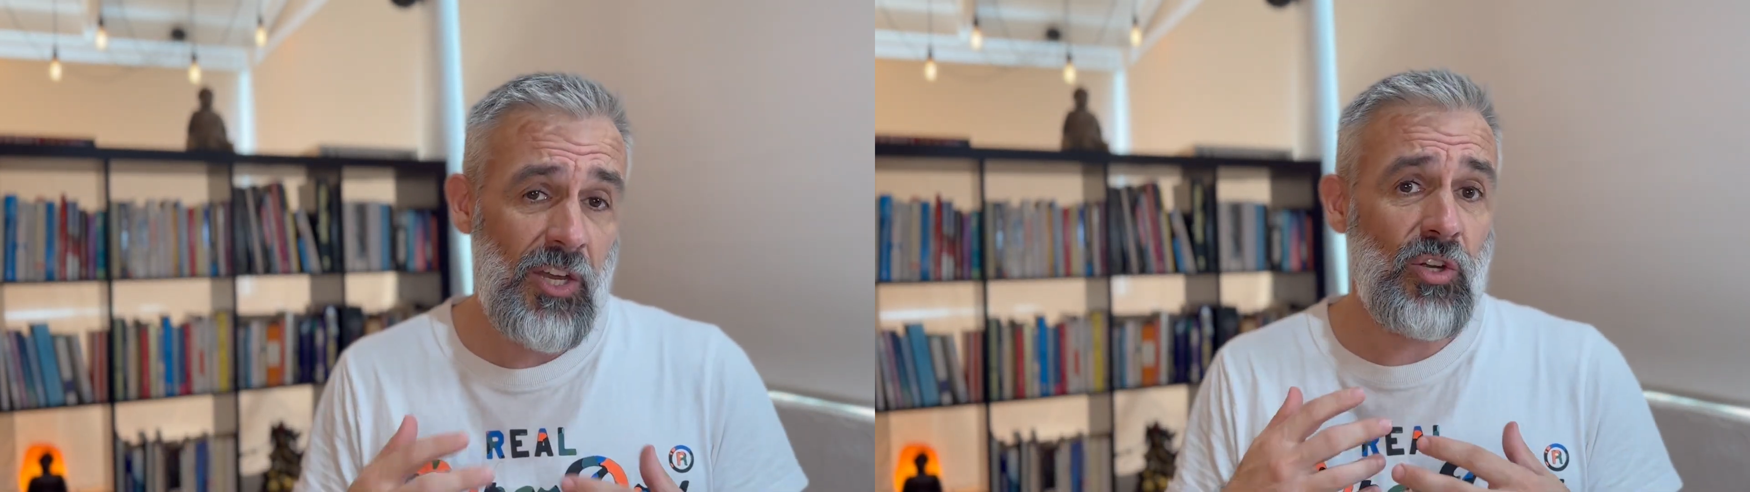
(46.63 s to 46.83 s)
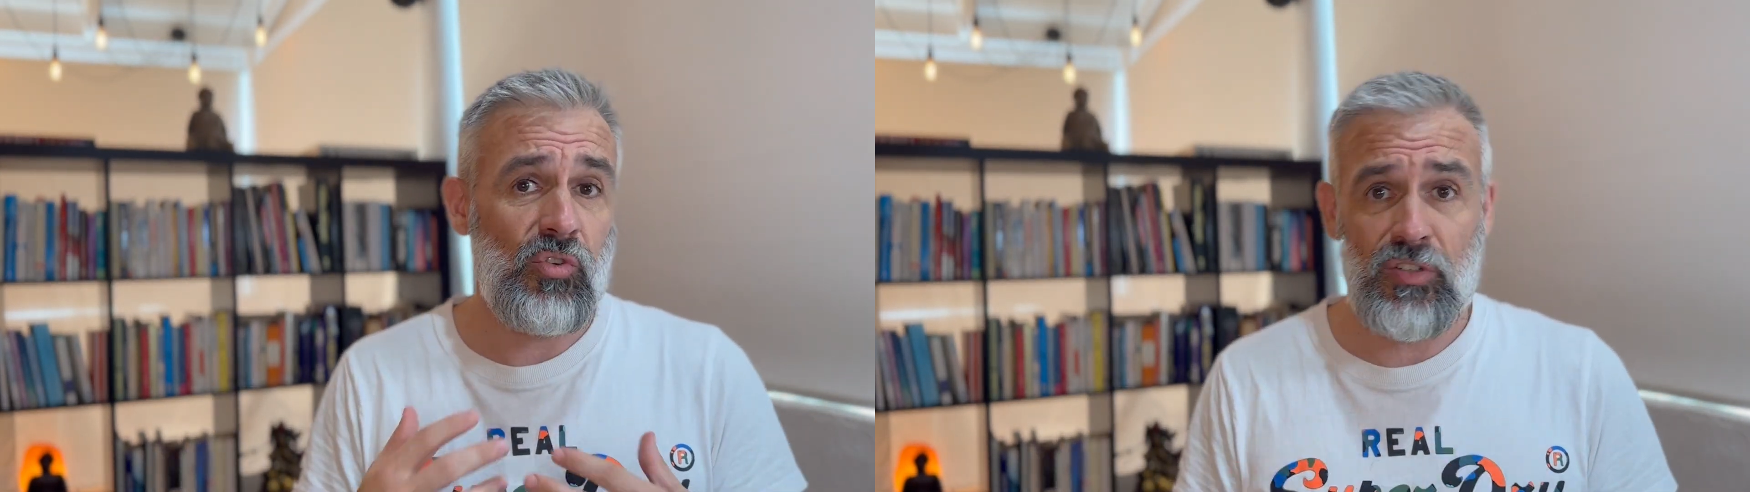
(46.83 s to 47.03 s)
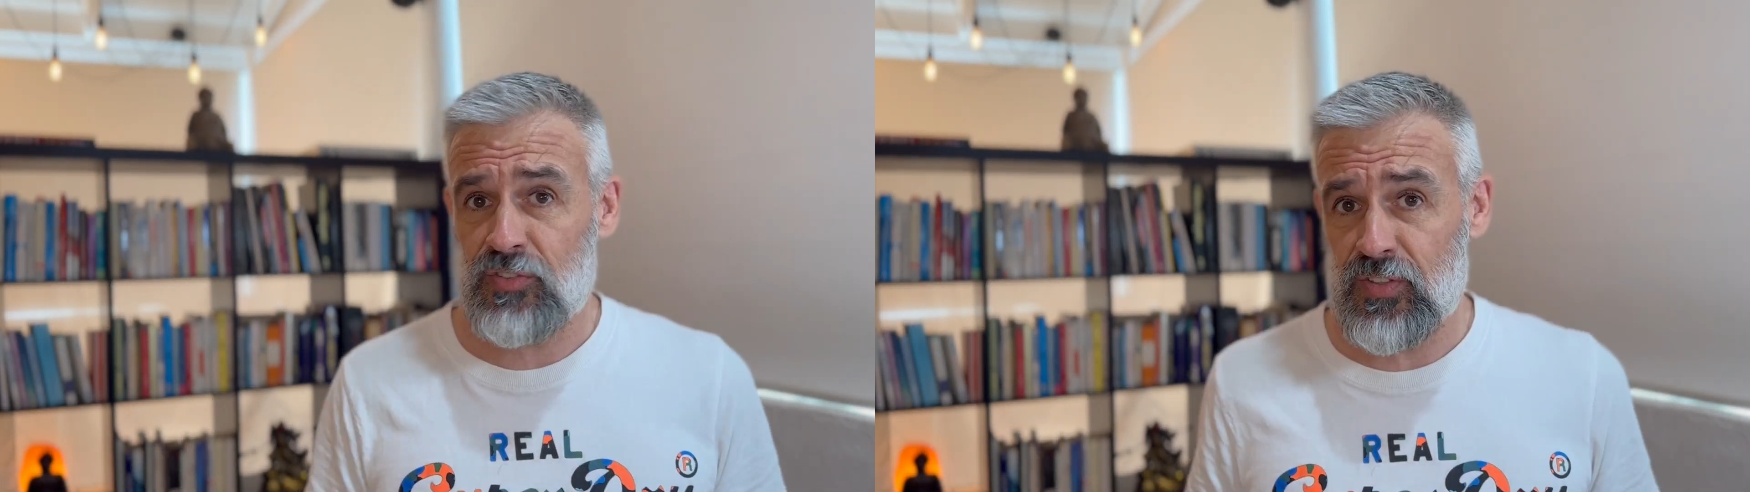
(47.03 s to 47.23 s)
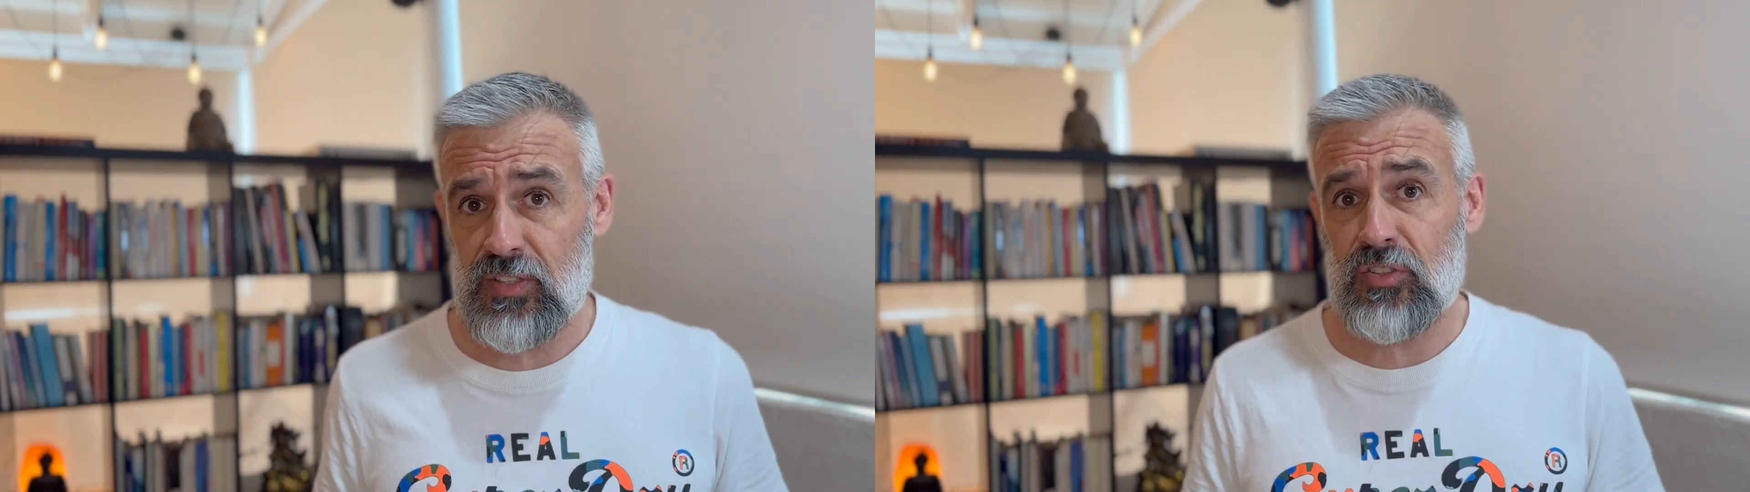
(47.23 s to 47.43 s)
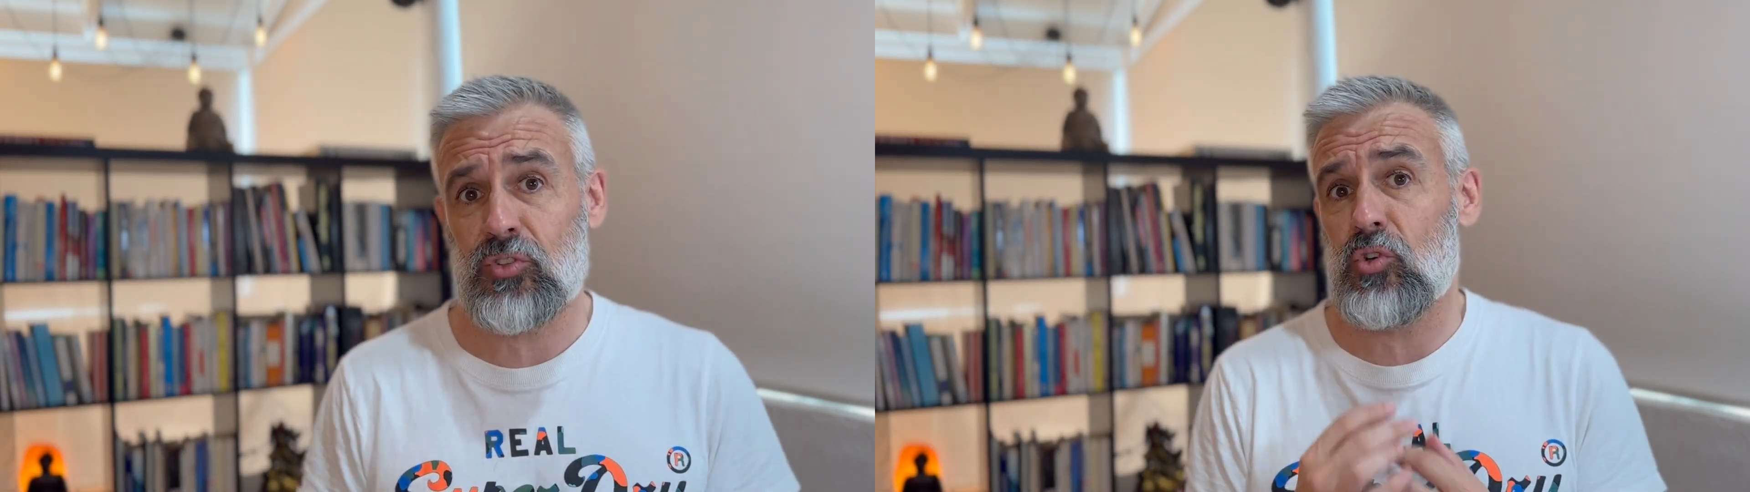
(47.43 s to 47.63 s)

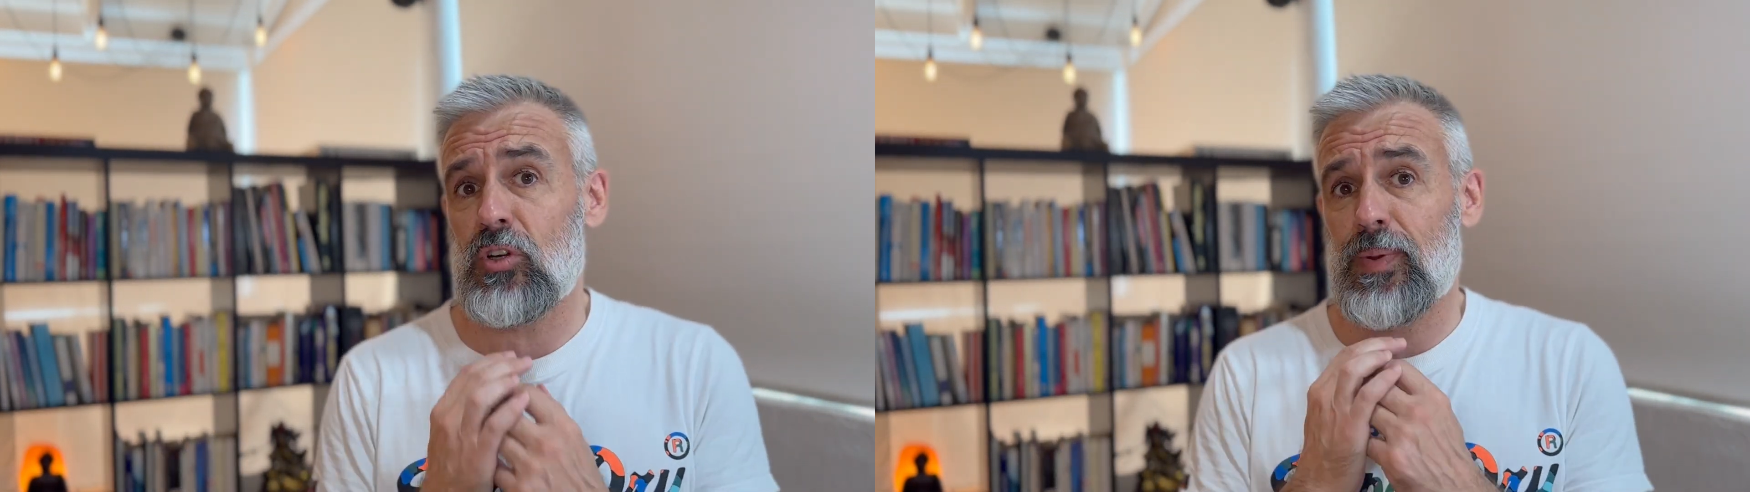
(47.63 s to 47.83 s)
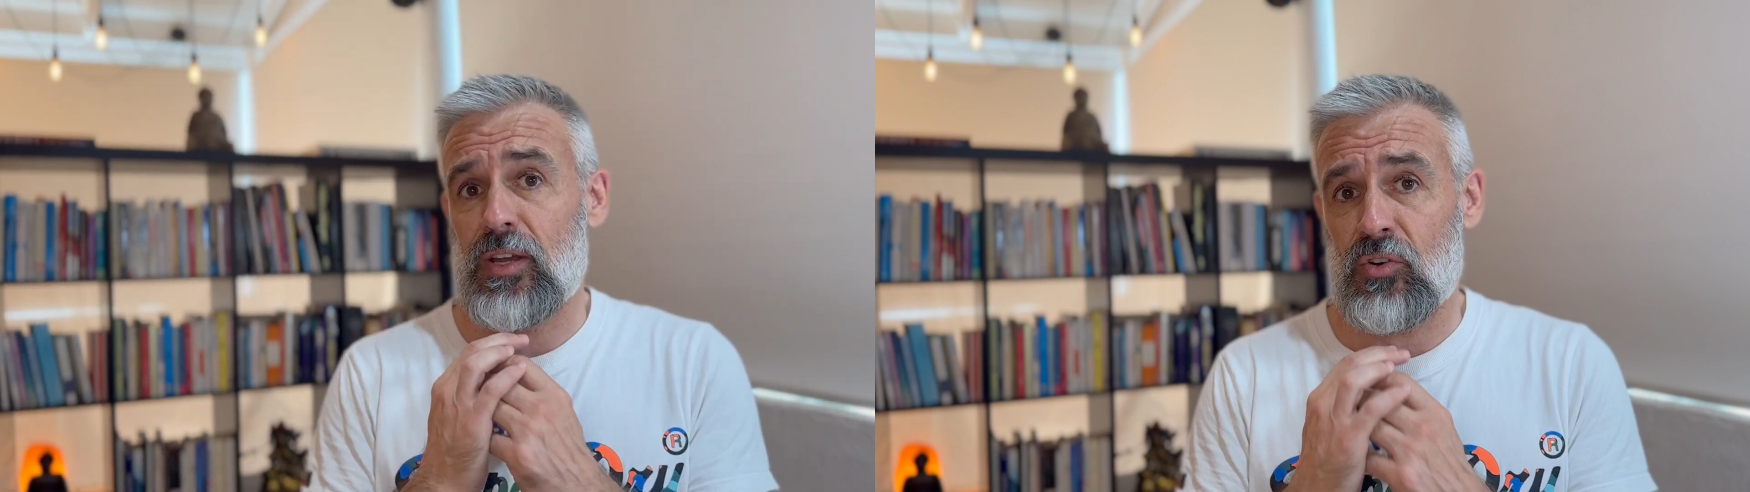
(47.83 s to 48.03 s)
CrossFitters talk about